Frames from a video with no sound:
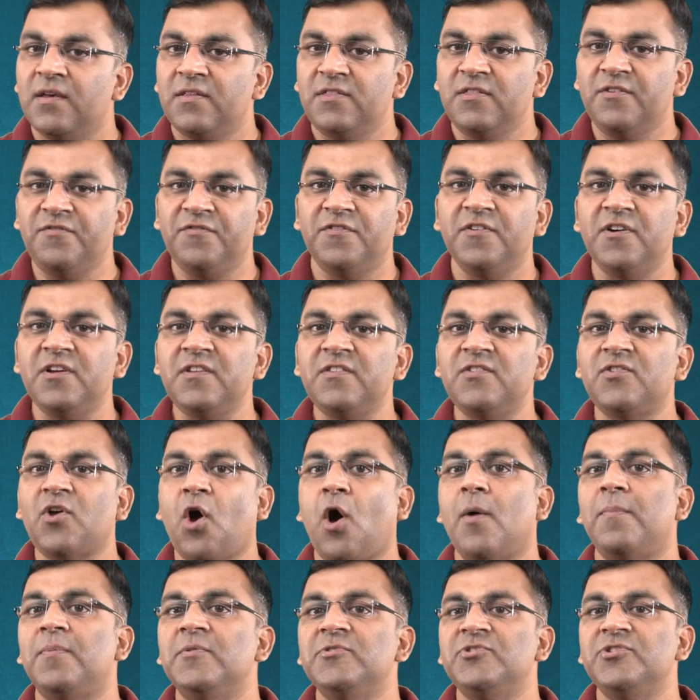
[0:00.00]
The first
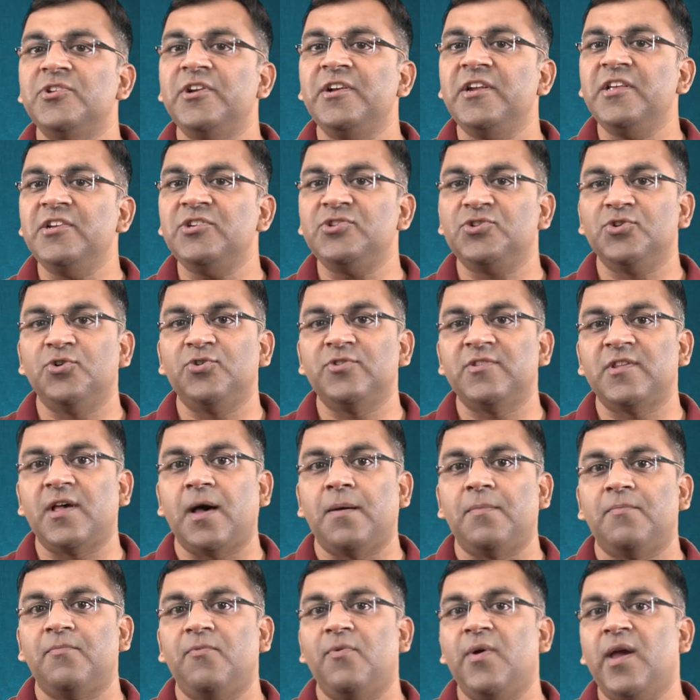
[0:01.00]
opportunity shows
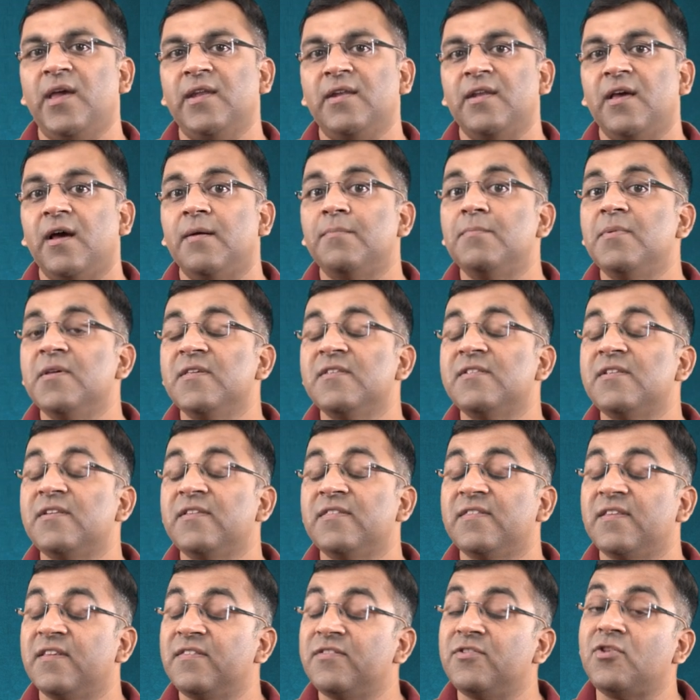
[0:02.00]
up when a
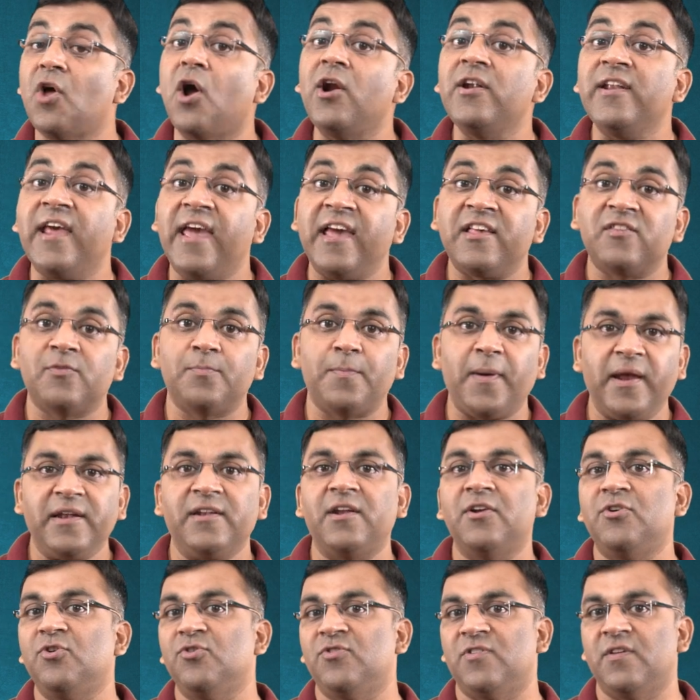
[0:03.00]
business is not
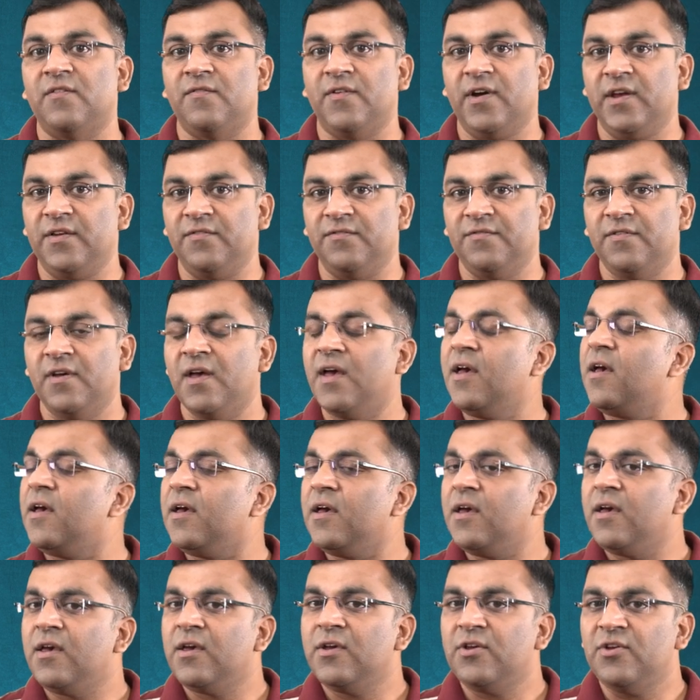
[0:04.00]
expected to survive.
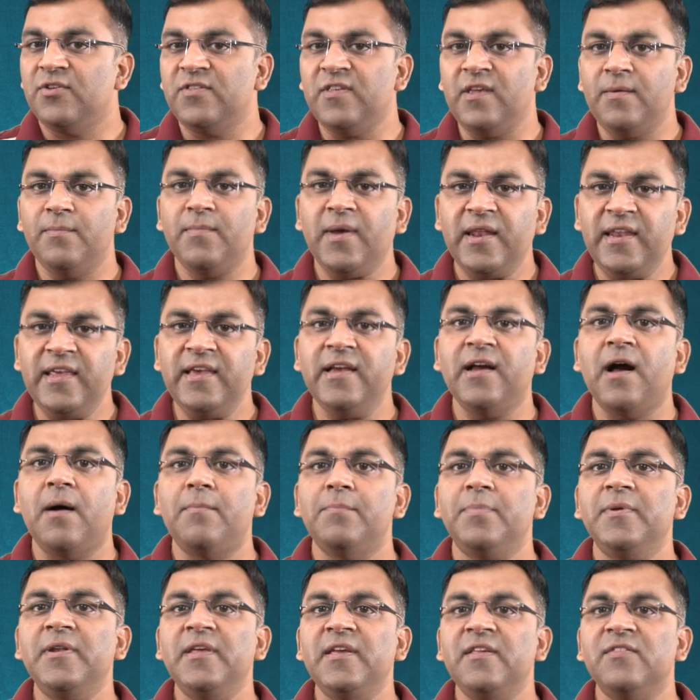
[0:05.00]
You see, many
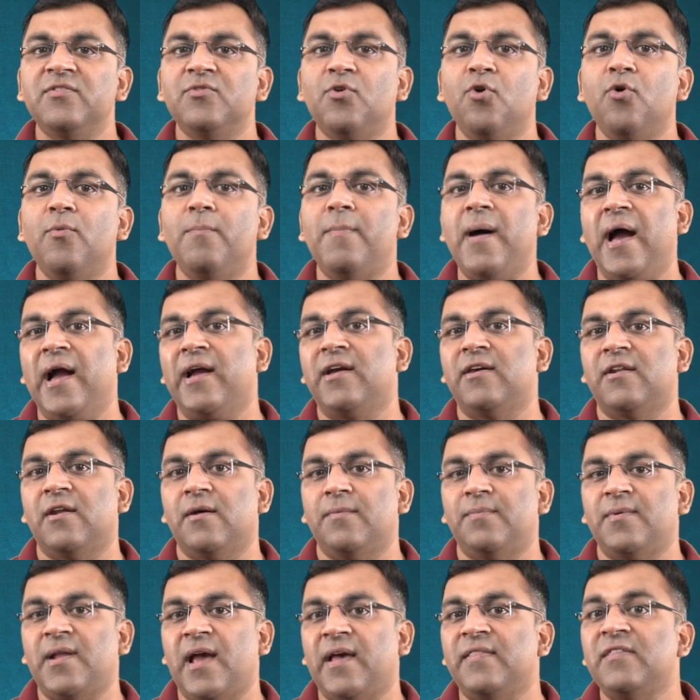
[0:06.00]
companies go
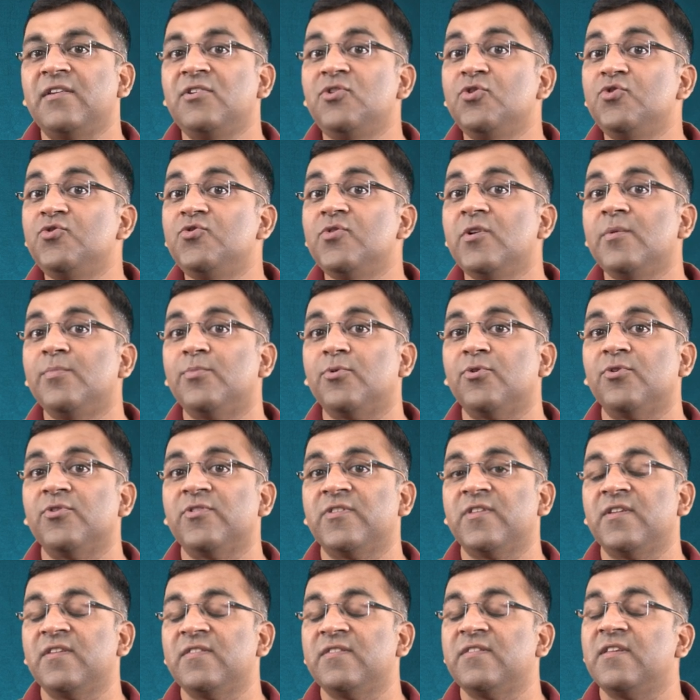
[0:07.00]
bankrupt, and the usual
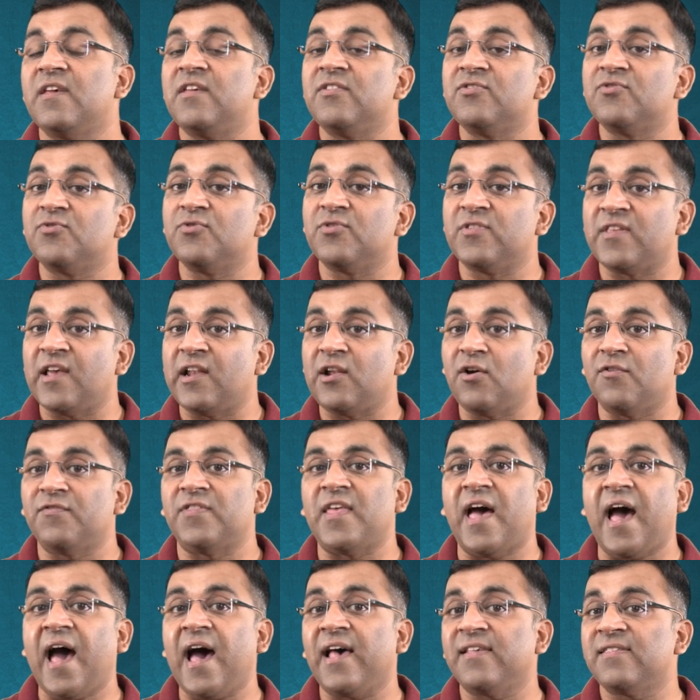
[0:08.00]
process is to sell off
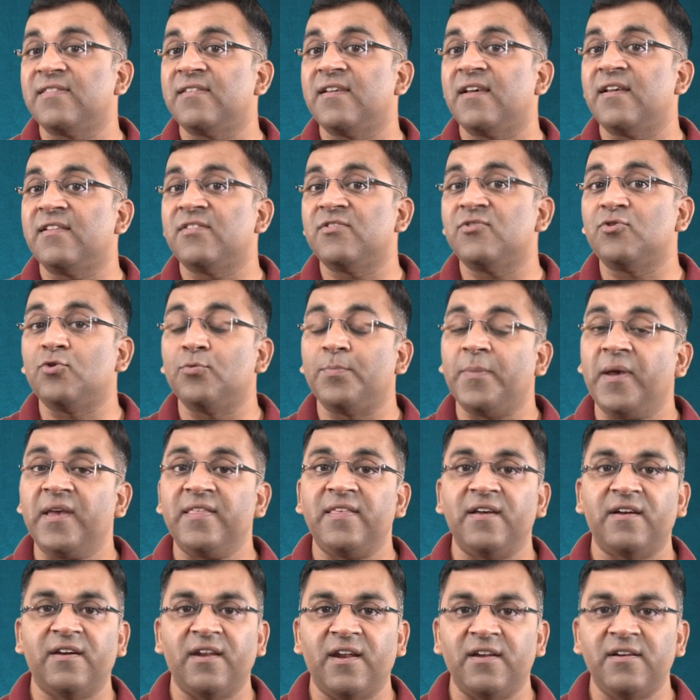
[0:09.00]
the assets, to pay
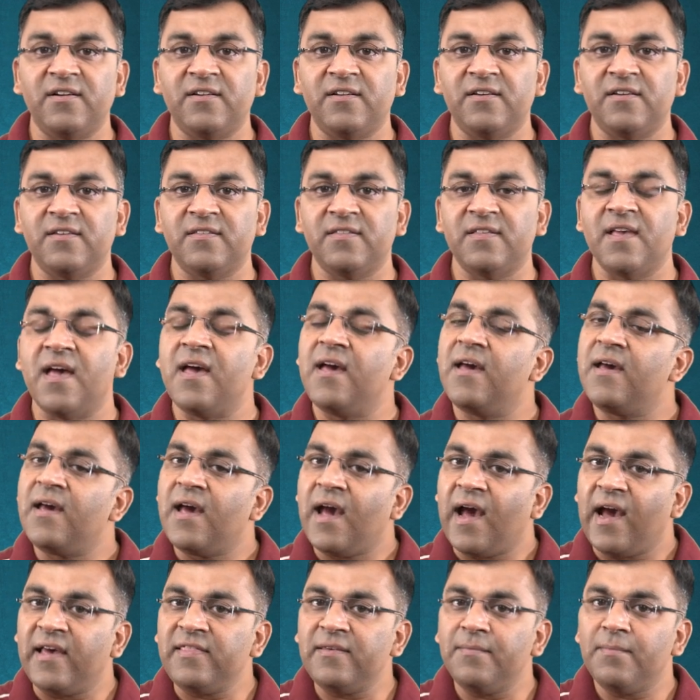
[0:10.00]
the creditors,
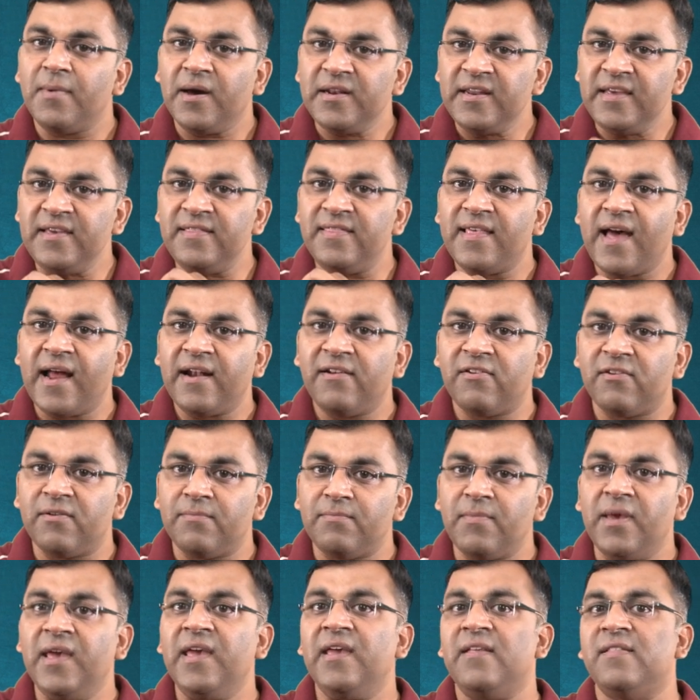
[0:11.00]
and the money that
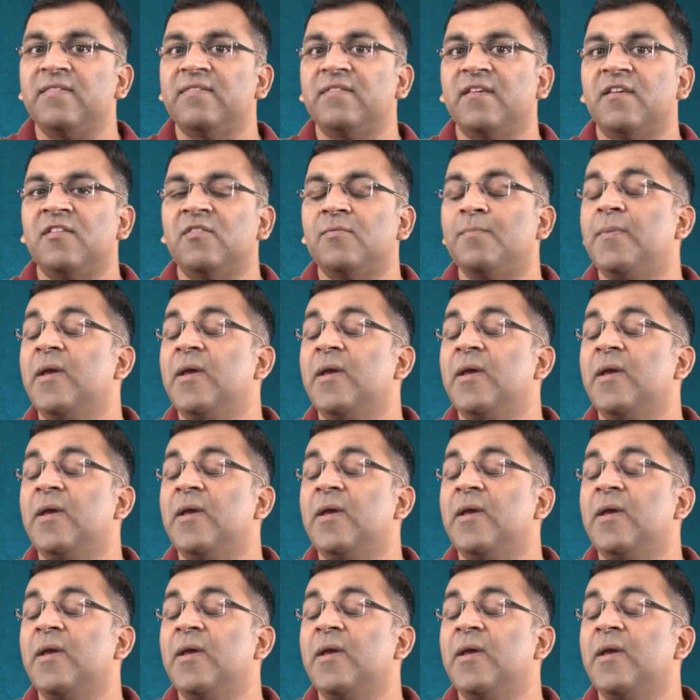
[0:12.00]
remains is